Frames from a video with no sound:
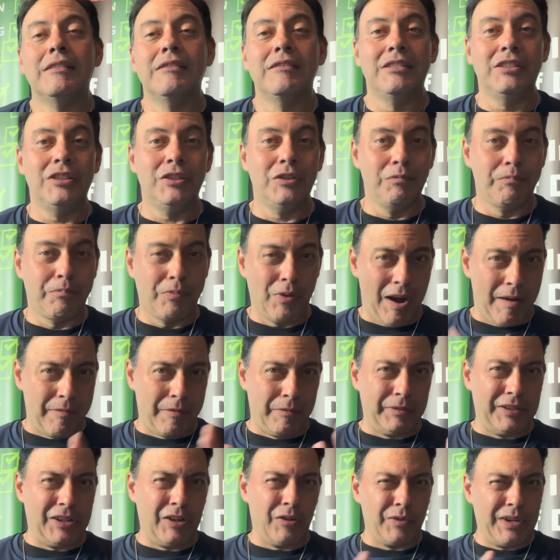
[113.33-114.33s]
you
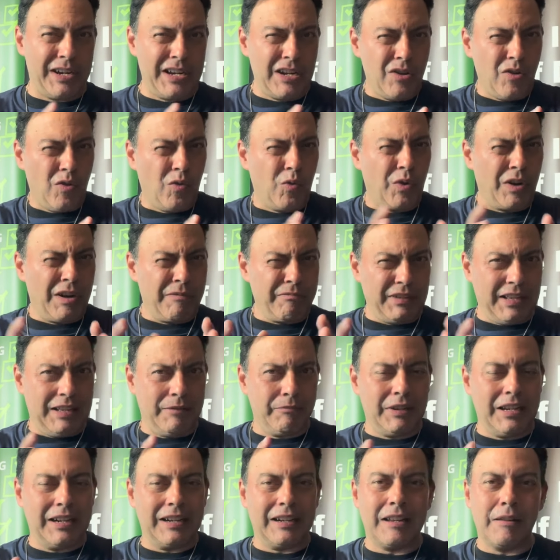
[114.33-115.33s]
probably already know where I'm,
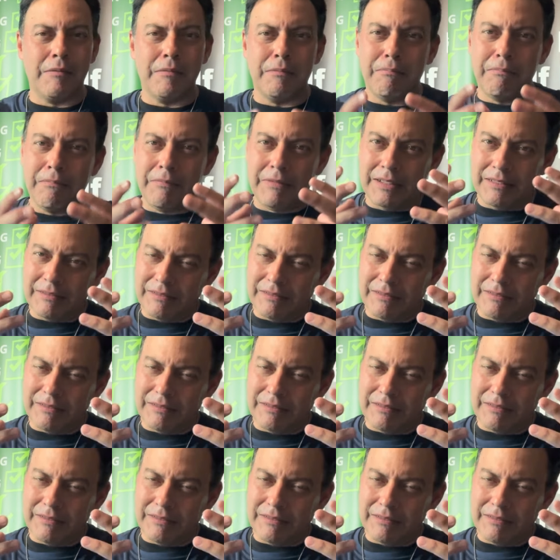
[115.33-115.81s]
I'm going to come